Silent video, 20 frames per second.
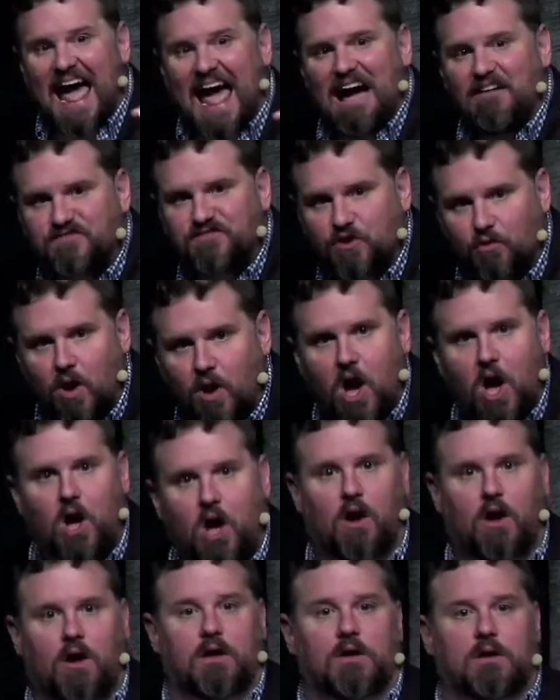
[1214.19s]
After
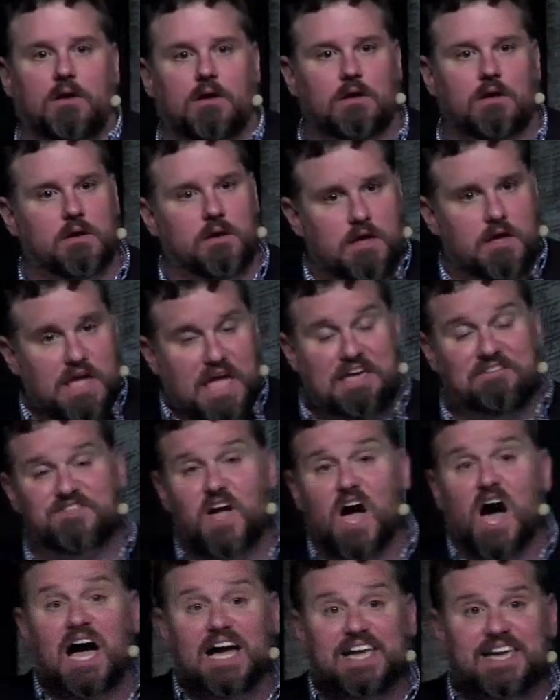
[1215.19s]
all, if
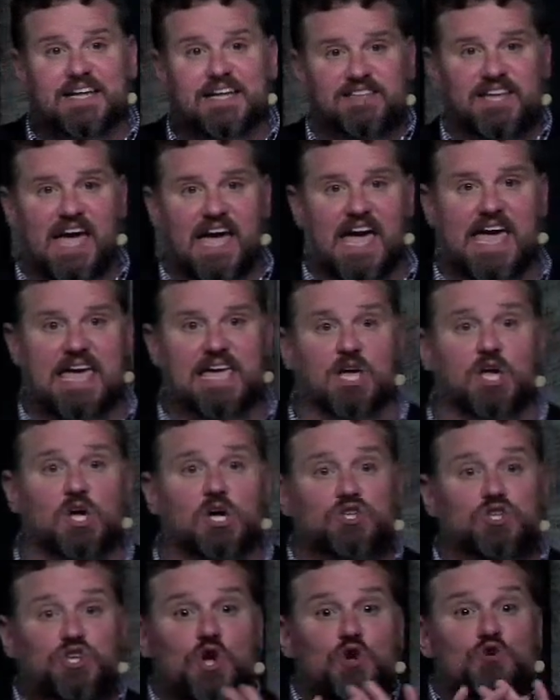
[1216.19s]
God can take
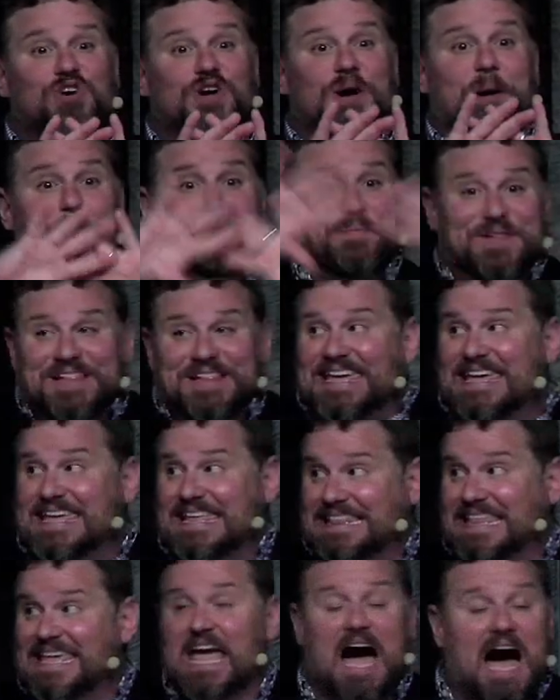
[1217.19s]
two
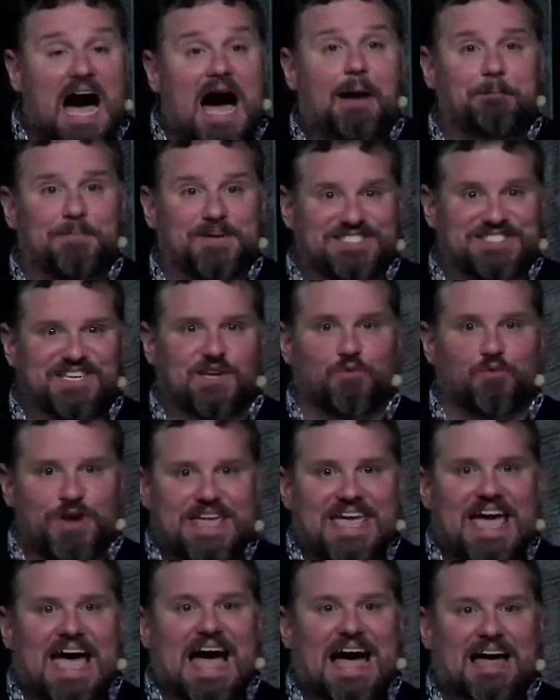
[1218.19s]
completely opposite
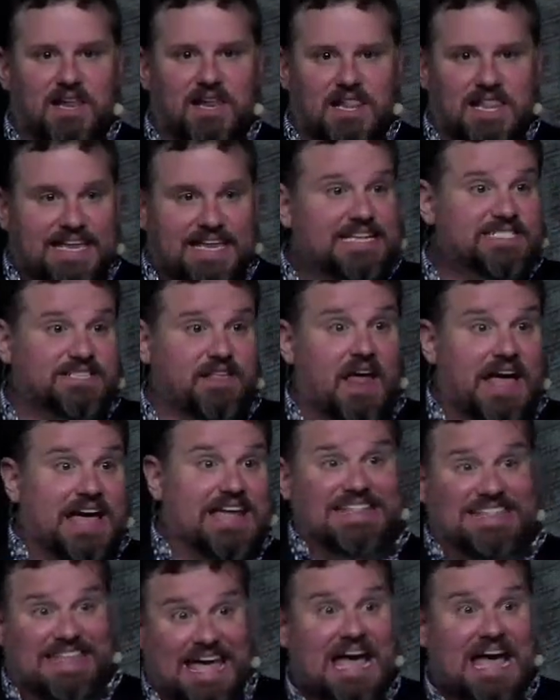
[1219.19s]
realities
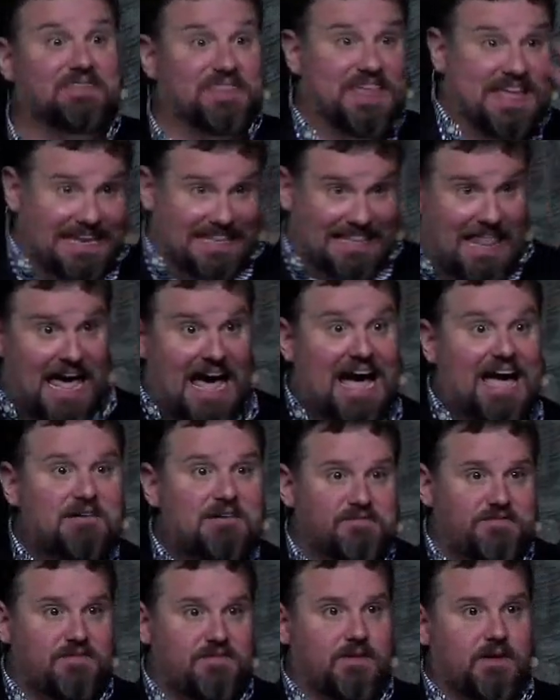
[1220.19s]
like death and
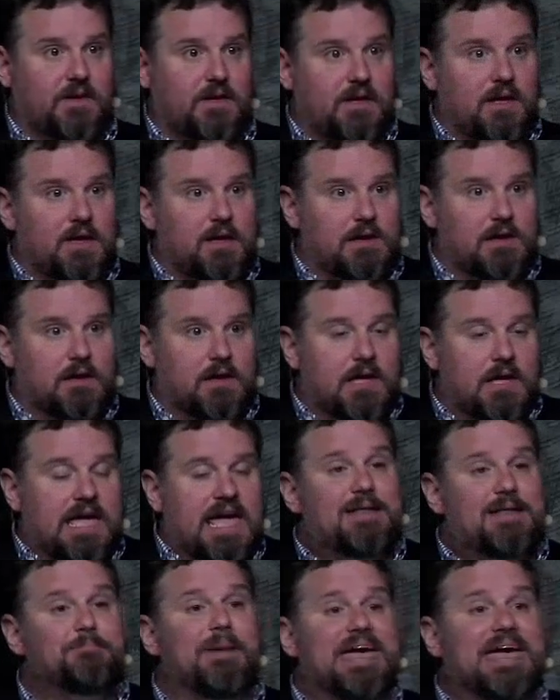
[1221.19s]
life
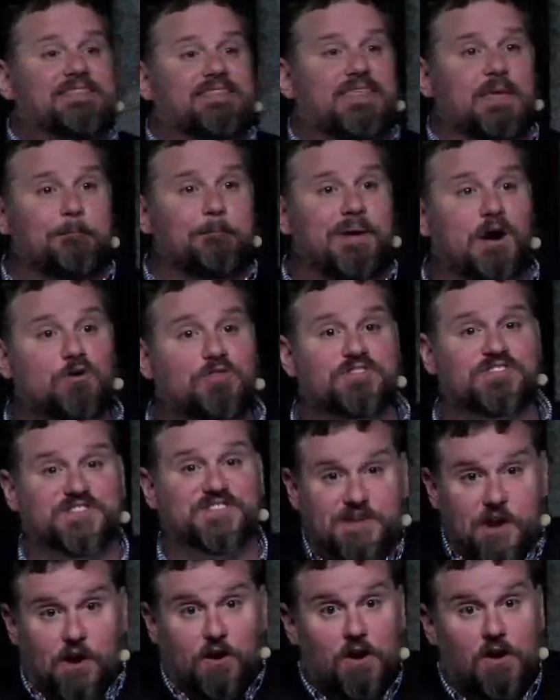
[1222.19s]
and make them both
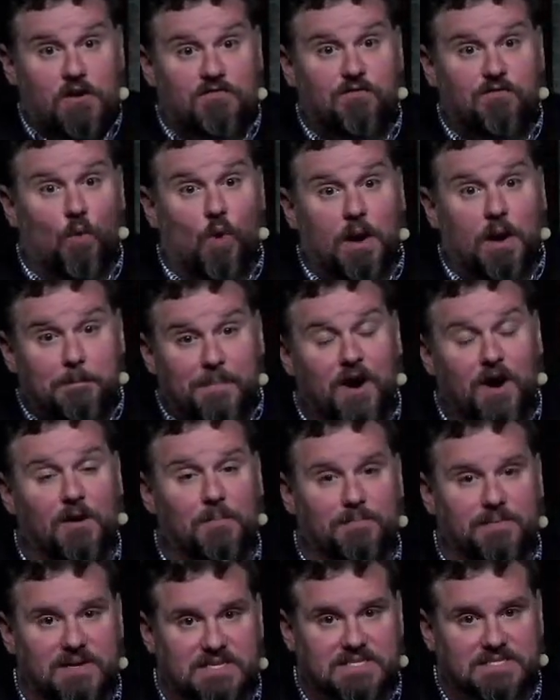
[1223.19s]
serve one
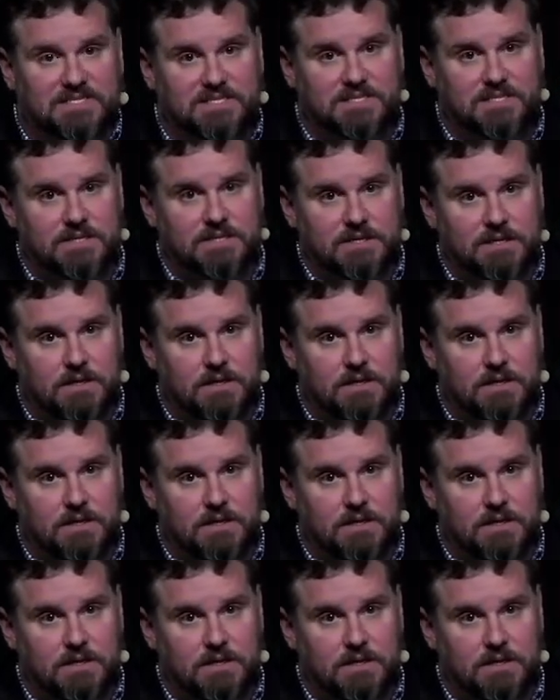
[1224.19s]
purpose,